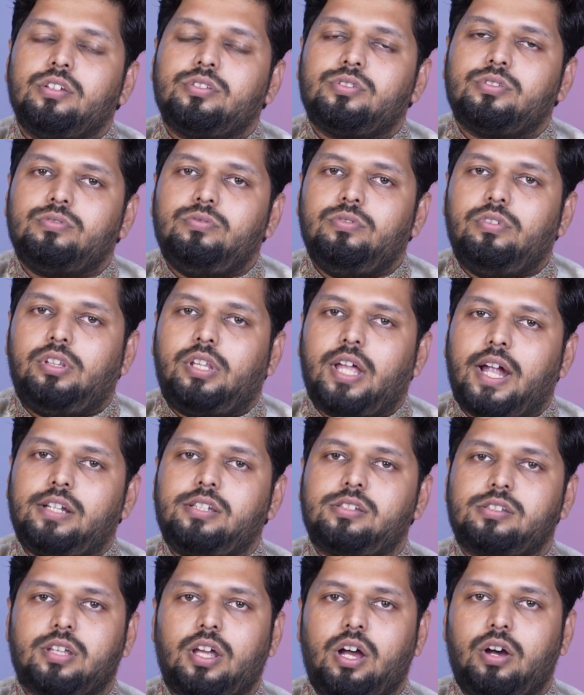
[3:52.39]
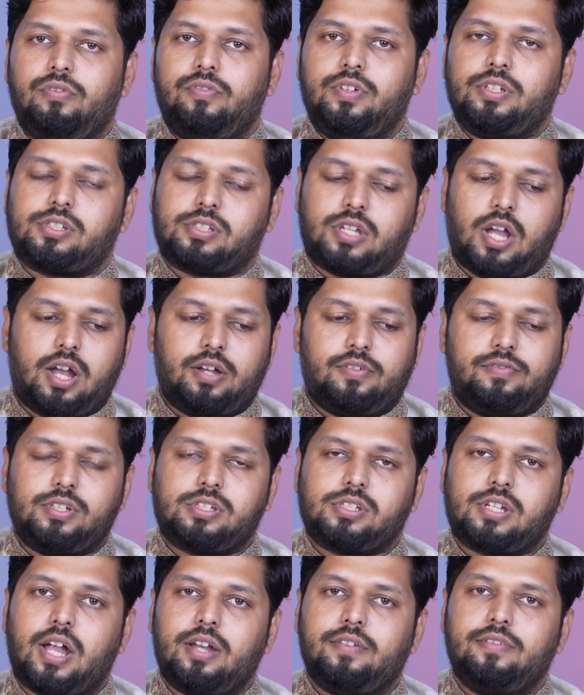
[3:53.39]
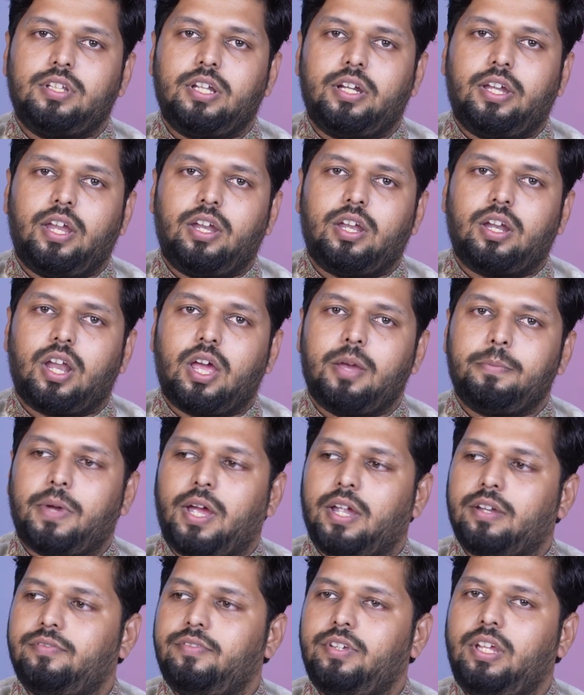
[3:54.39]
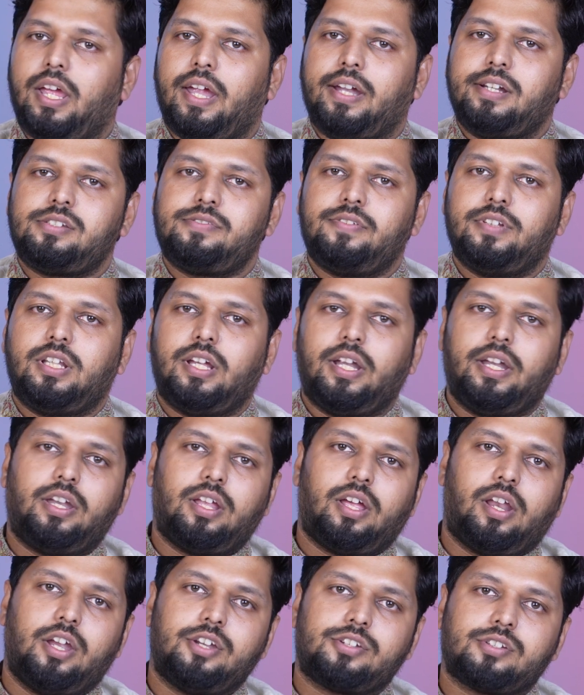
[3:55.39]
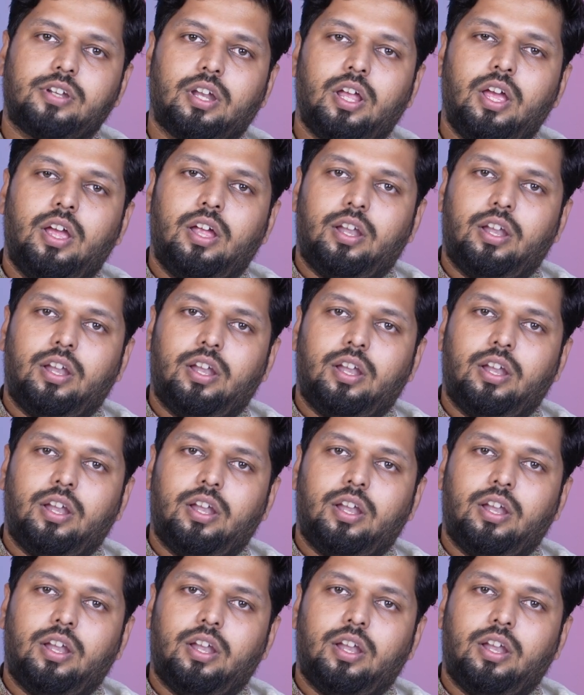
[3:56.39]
So that's how we start. We start with the data type and we end with the integration.